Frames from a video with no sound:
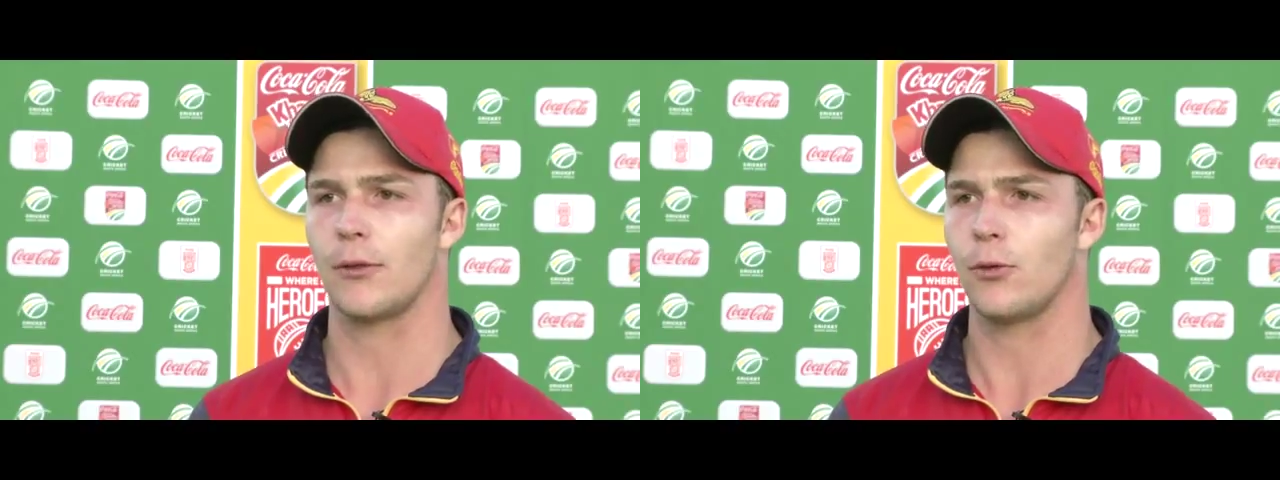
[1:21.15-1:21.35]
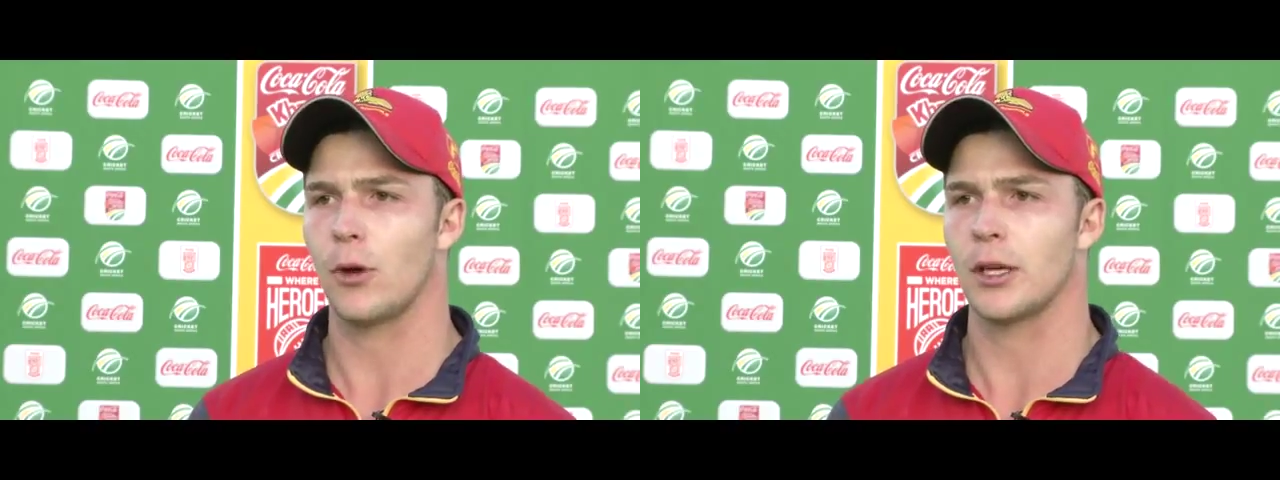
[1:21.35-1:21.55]

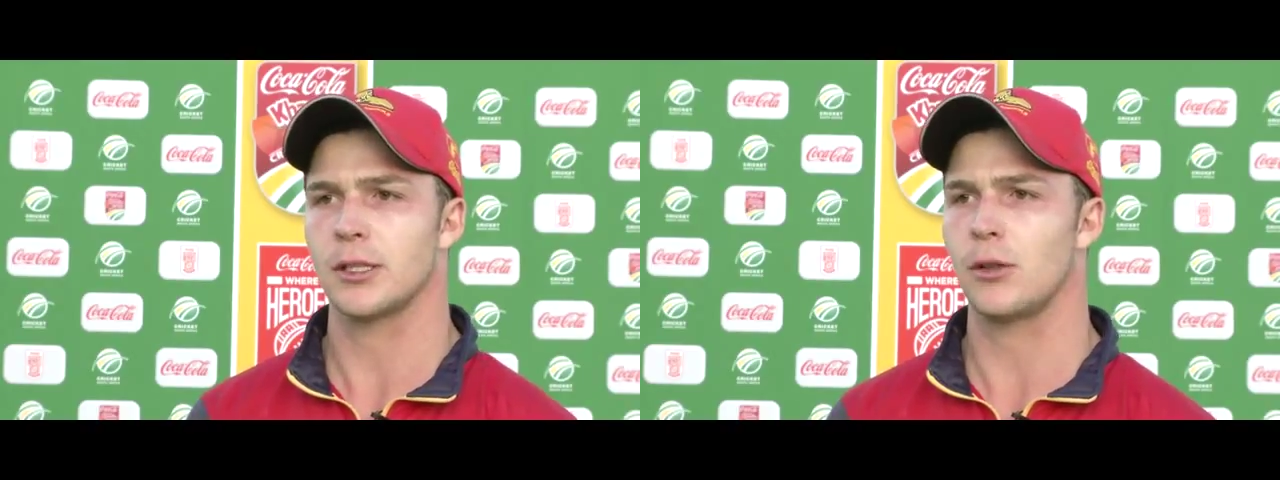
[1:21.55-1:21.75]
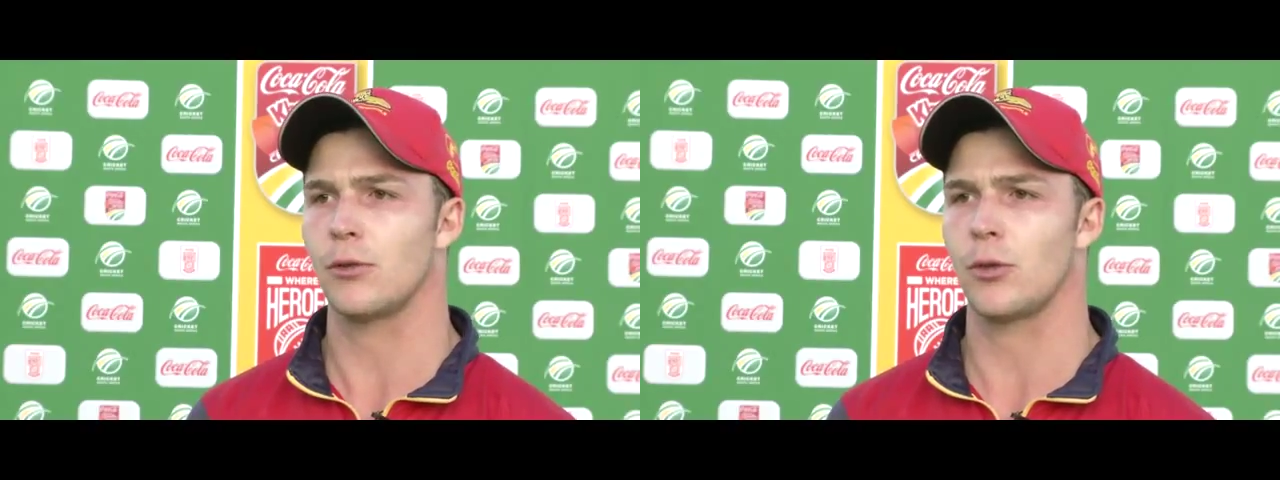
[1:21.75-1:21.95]
I, I
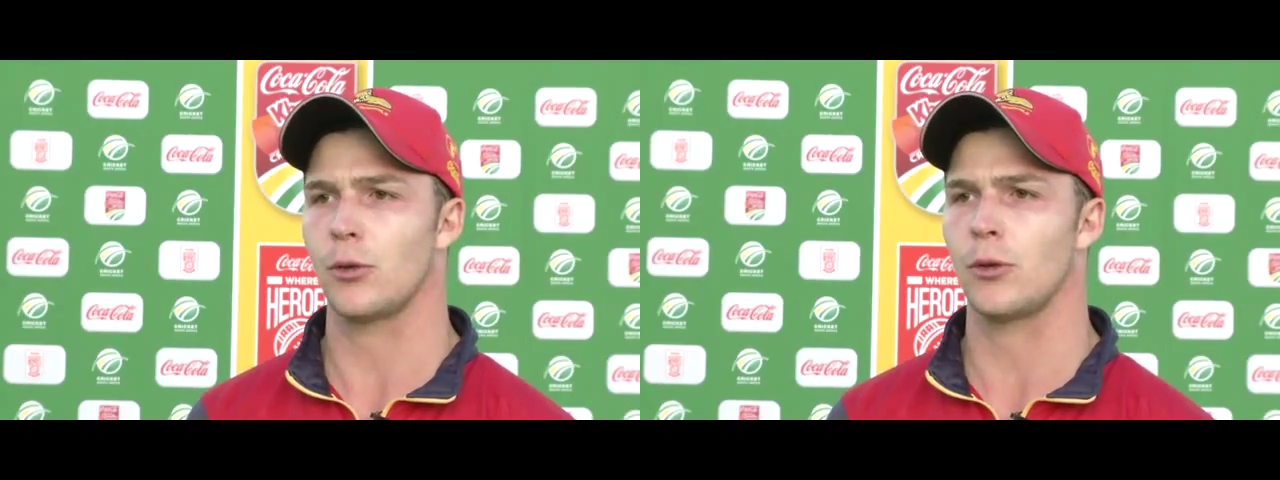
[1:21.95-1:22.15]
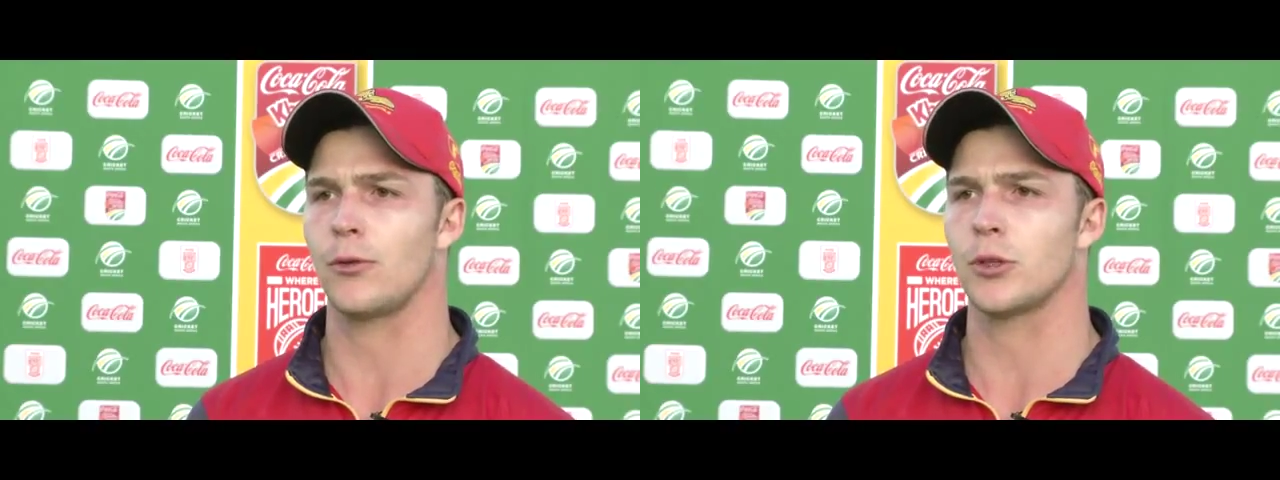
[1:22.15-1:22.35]
see the,
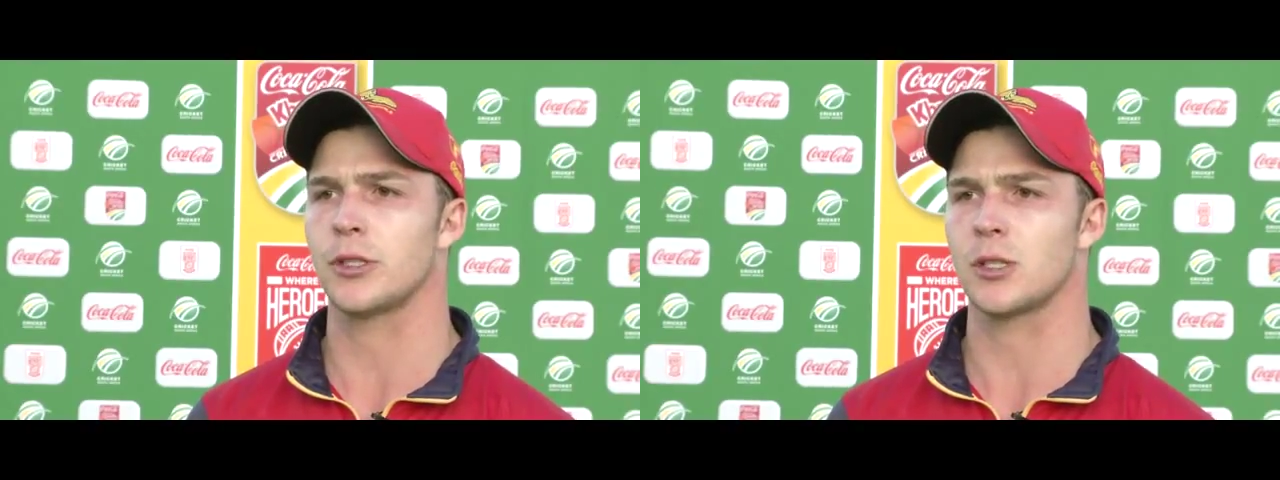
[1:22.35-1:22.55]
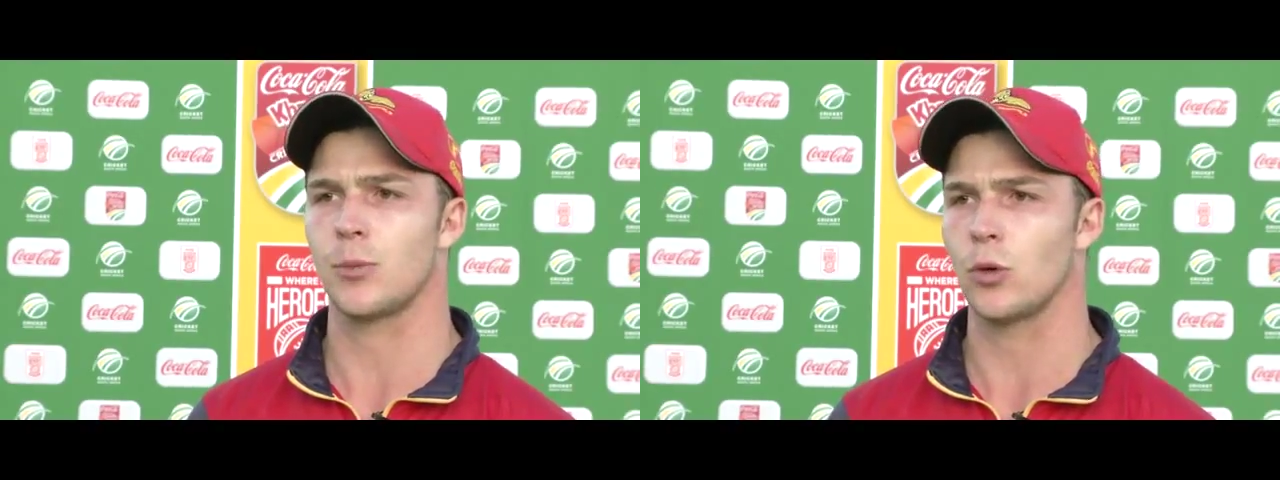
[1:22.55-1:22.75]
through the first
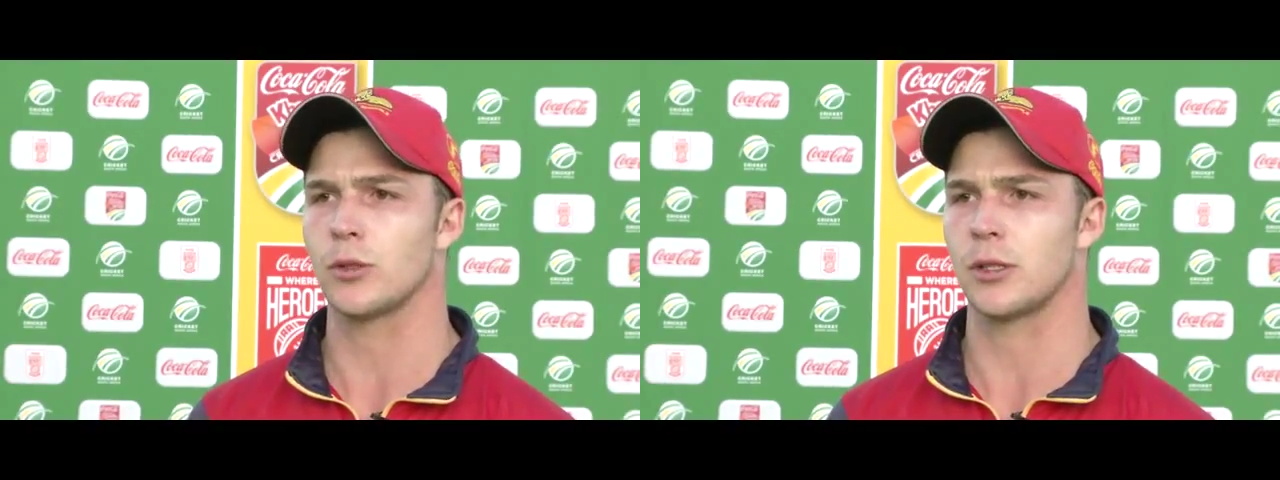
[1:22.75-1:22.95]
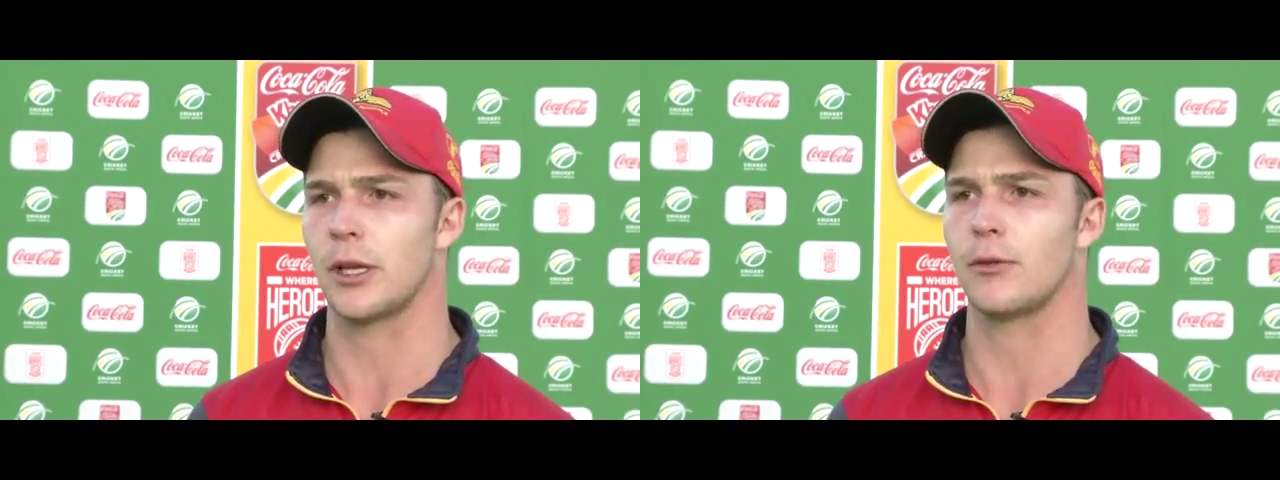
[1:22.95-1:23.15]
six
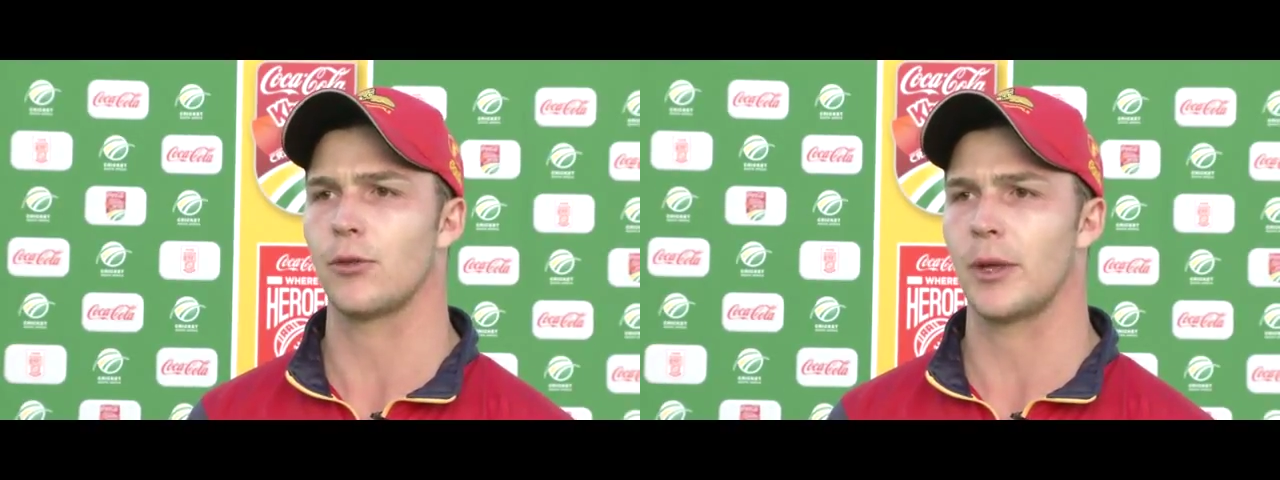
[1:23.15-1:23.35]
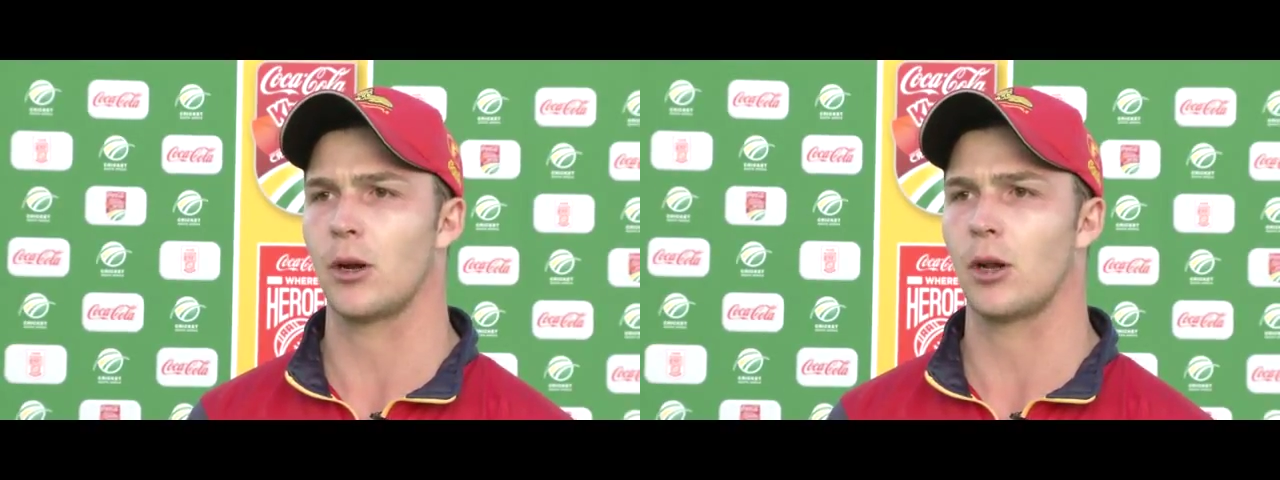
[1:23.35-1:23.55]
balls and then
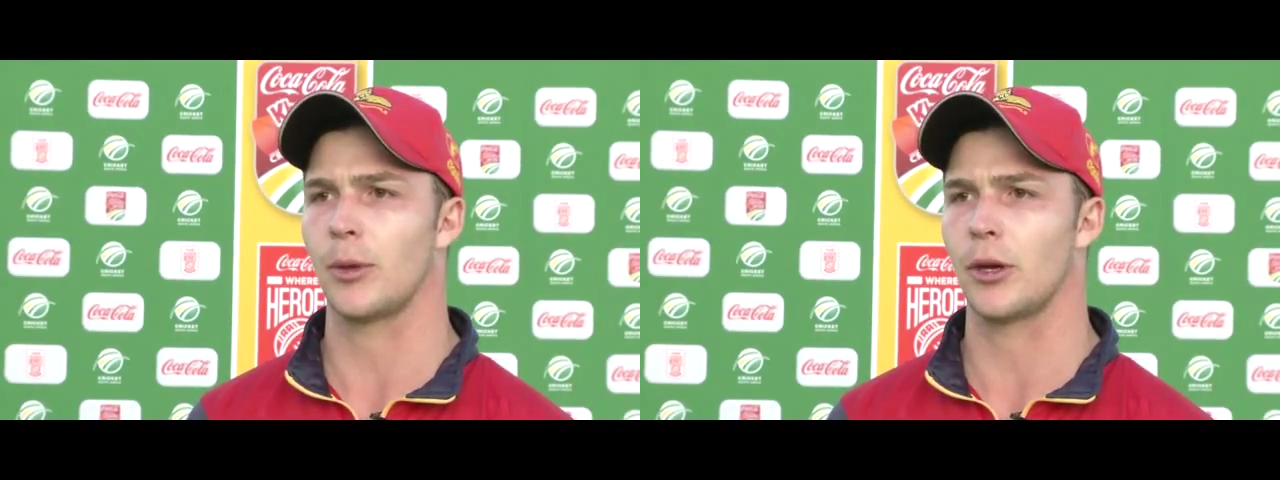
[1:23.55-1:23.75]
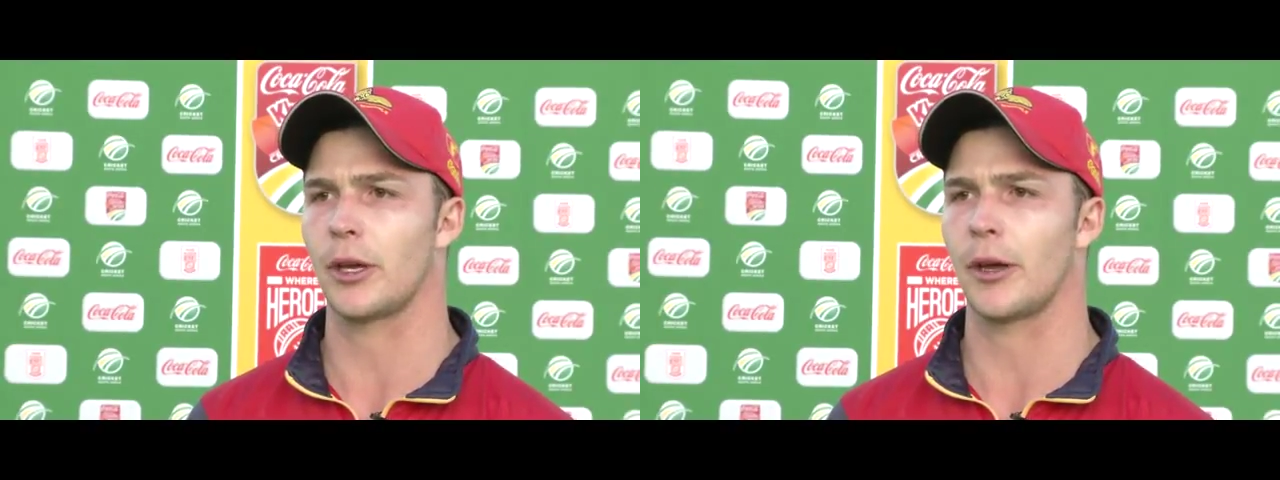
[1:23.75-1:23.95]
from then on I'll
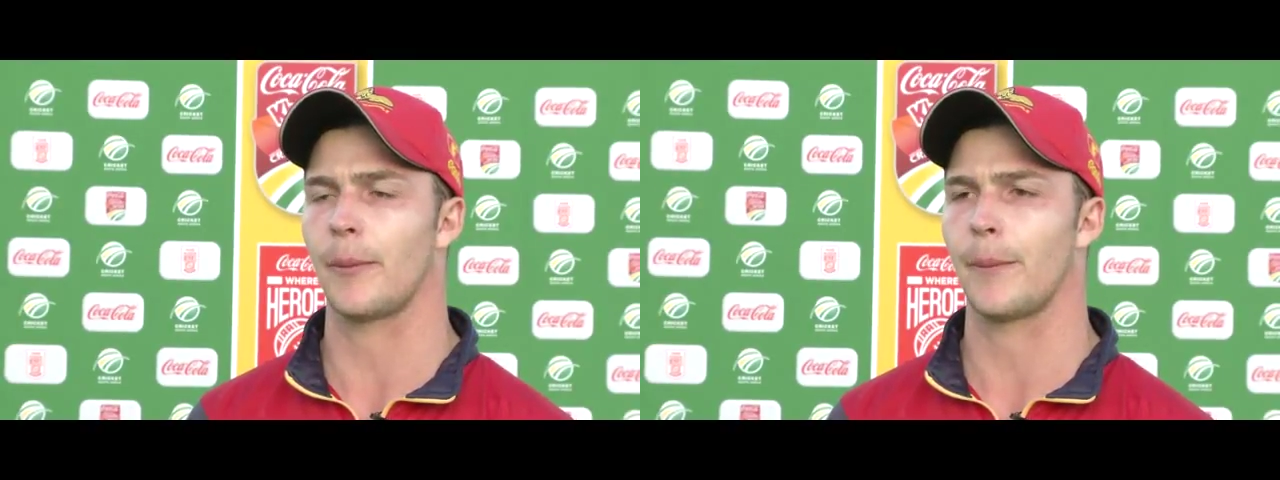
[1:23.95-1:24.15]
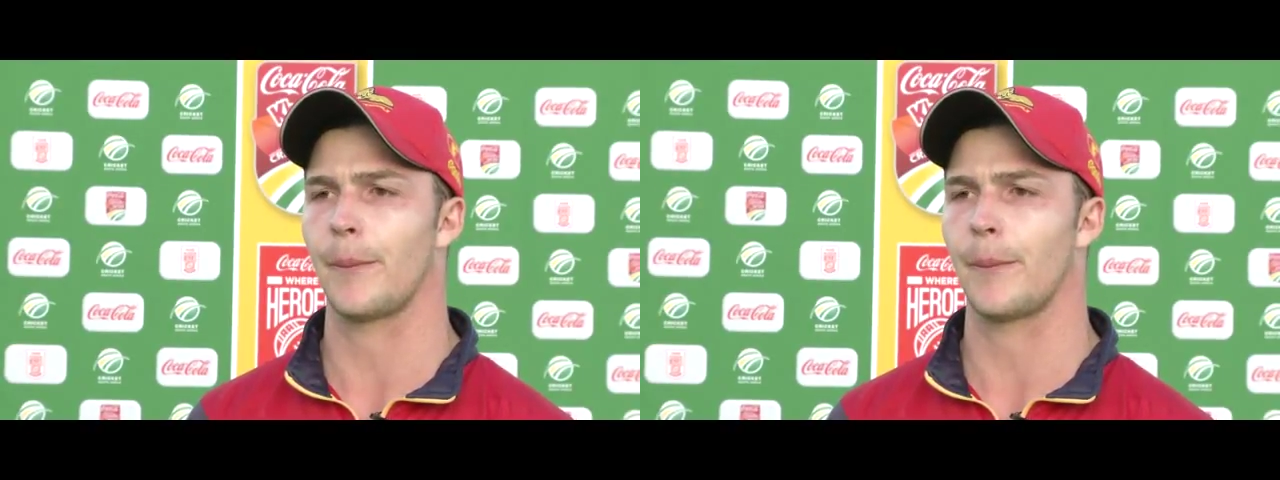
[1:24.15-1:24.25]
be okay.